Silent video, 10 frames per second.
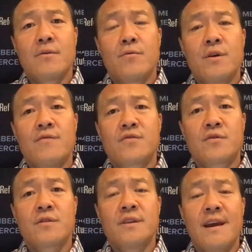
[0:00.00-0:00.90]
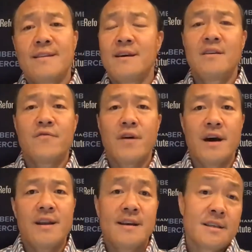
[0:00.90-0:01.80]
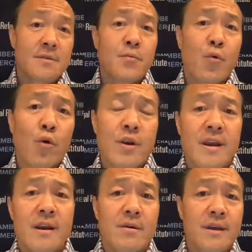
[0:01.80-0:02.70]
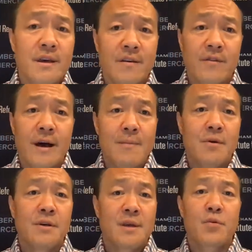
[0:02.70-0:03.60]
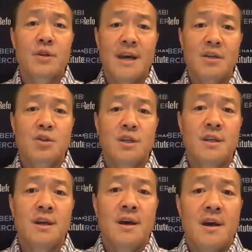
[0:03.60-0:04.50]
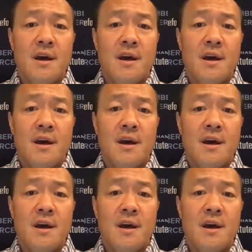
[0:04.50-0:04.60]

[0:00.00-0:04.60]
we've certainly identified as an important area of liability protection,